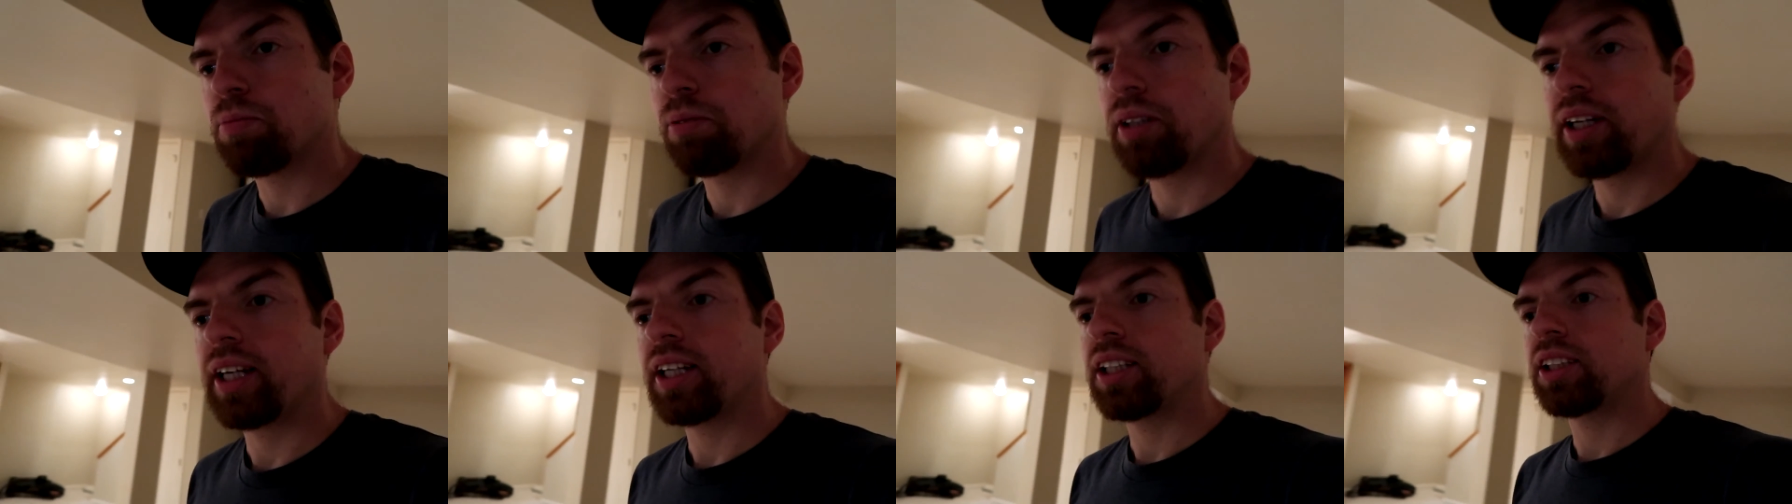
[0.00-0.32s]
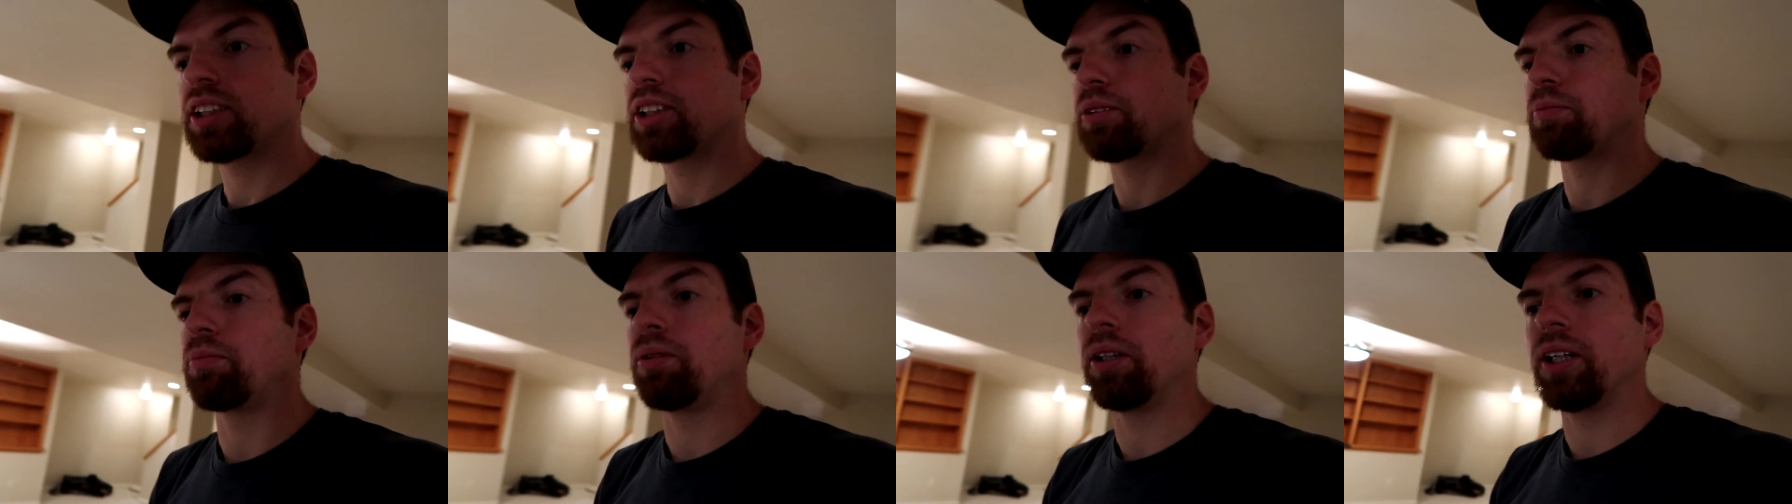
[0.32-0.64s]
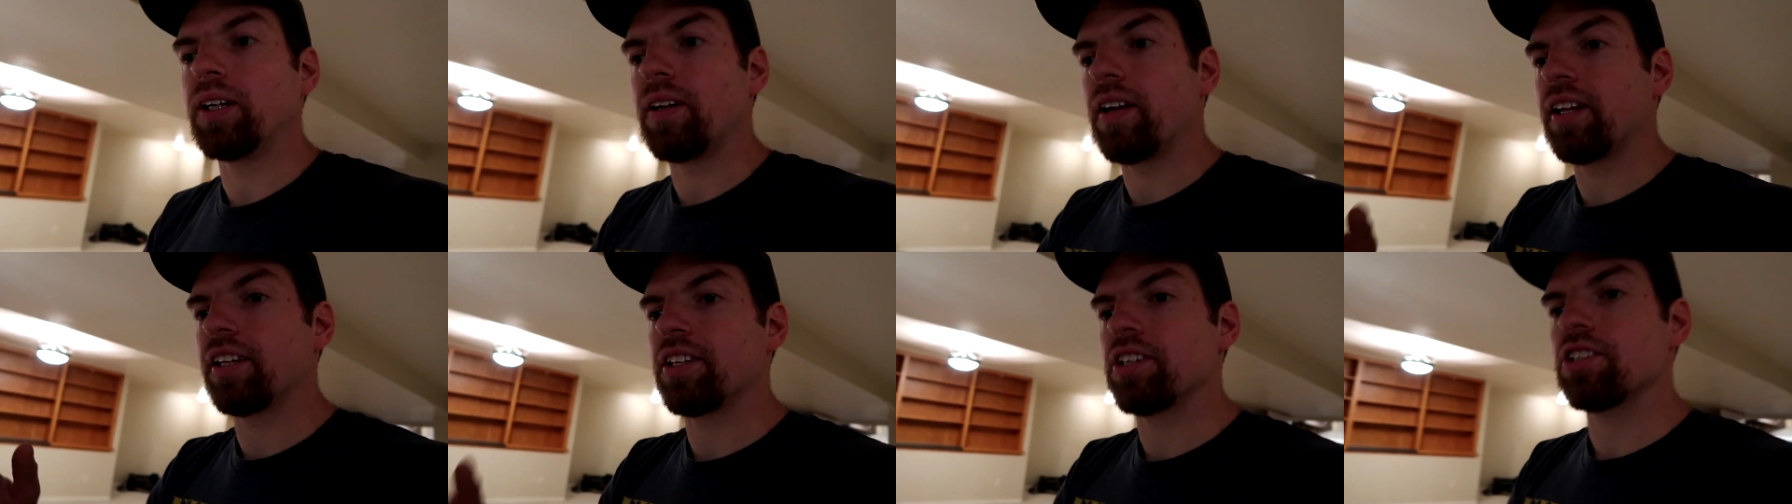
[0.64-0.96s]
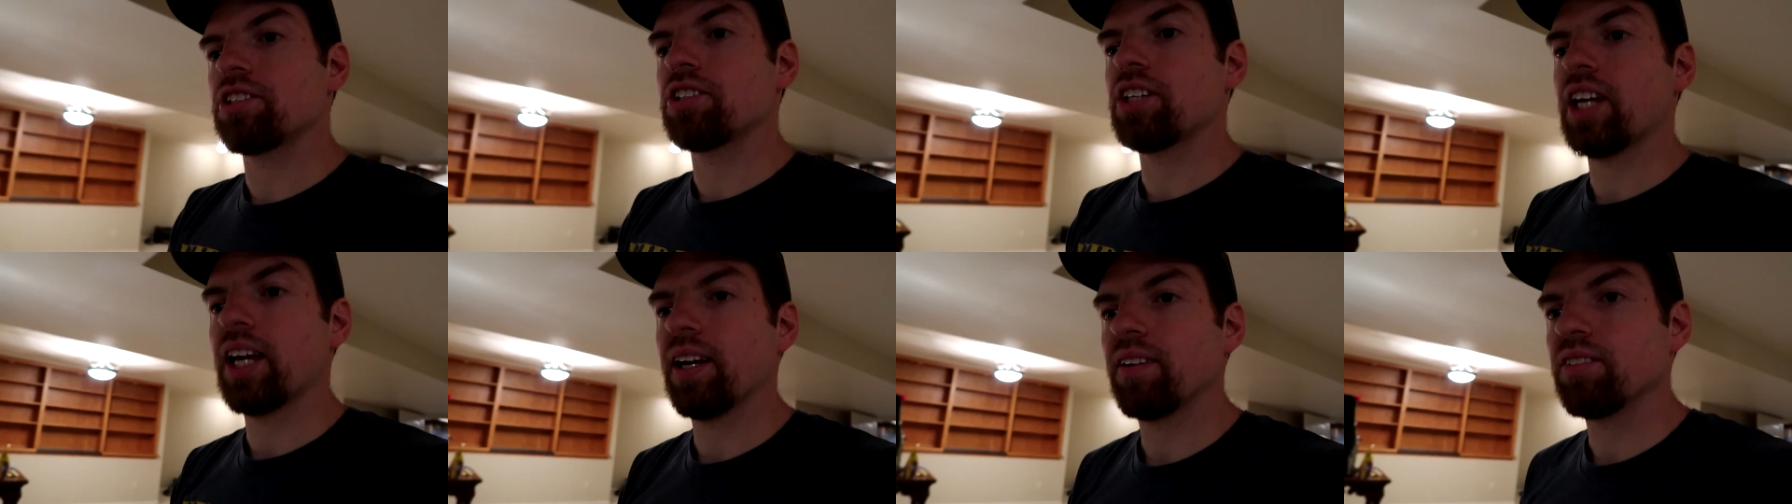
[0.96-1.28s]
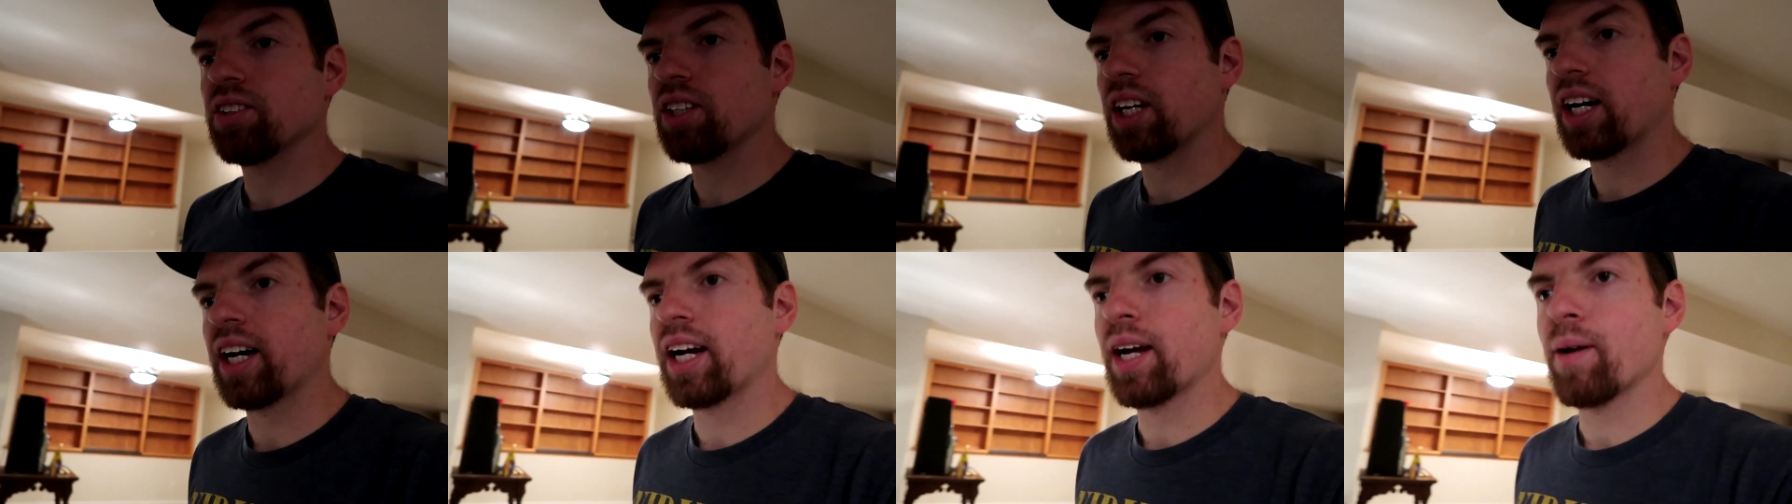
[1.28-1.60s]
place, but at the
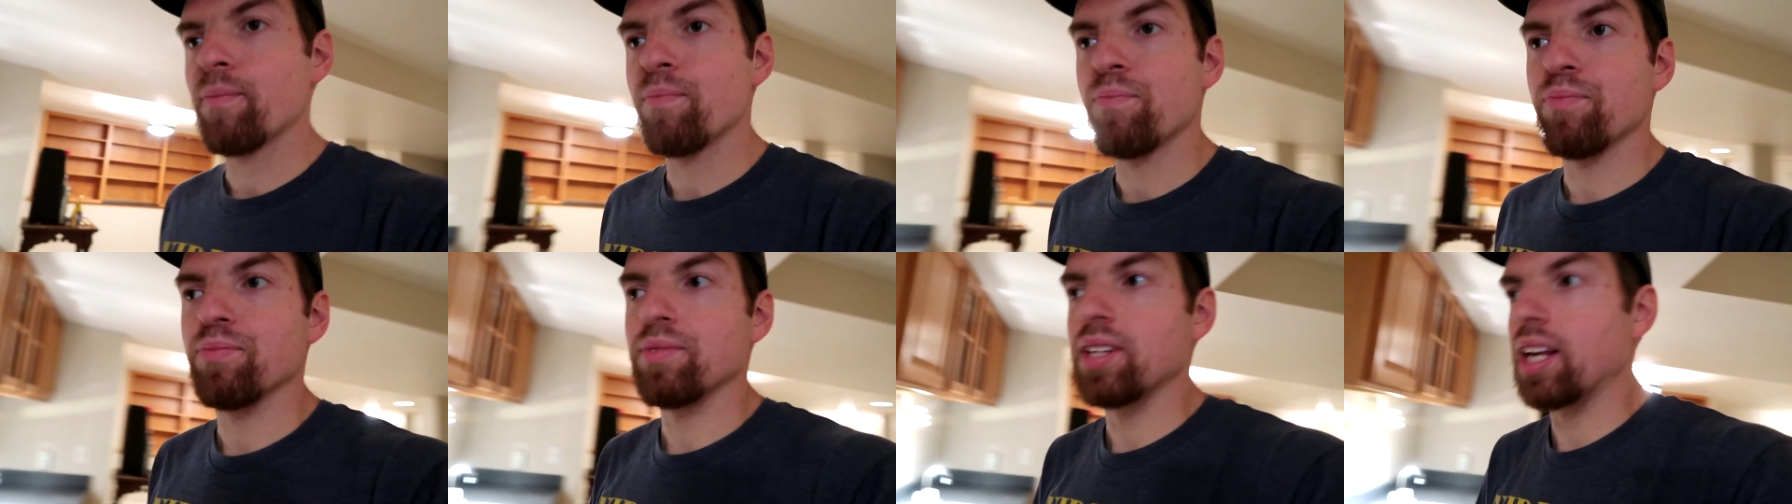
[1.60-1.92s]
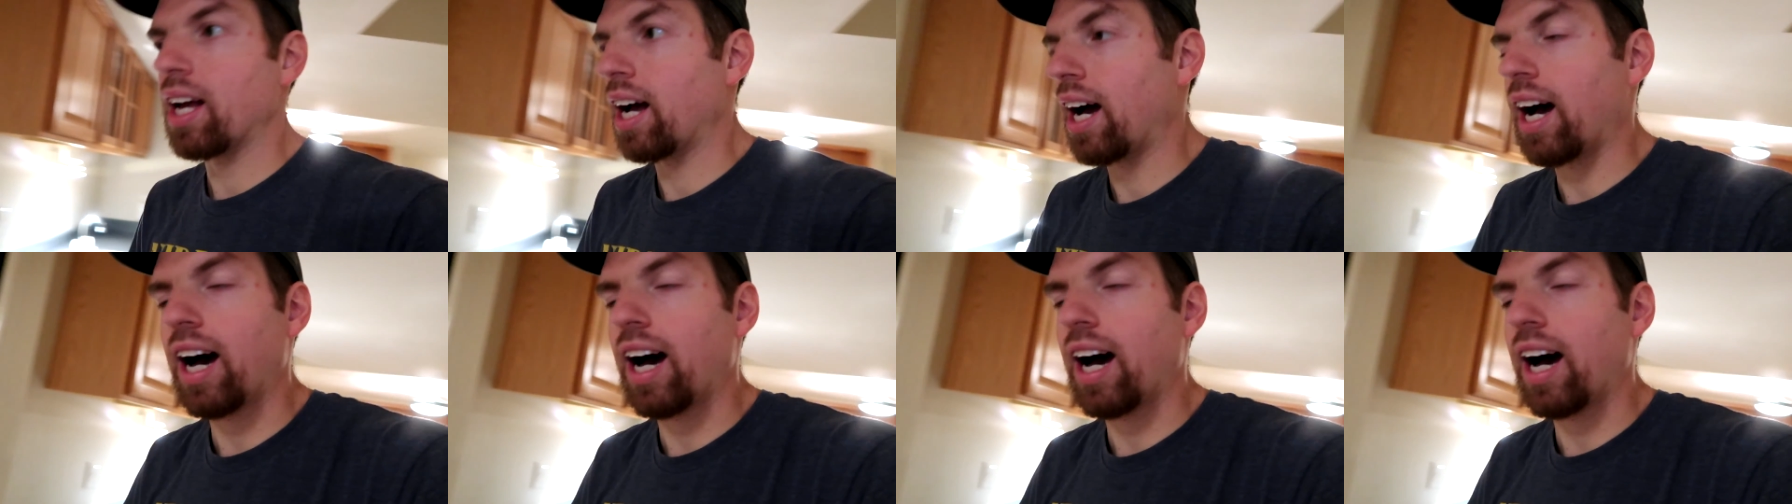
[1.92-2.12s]
same time,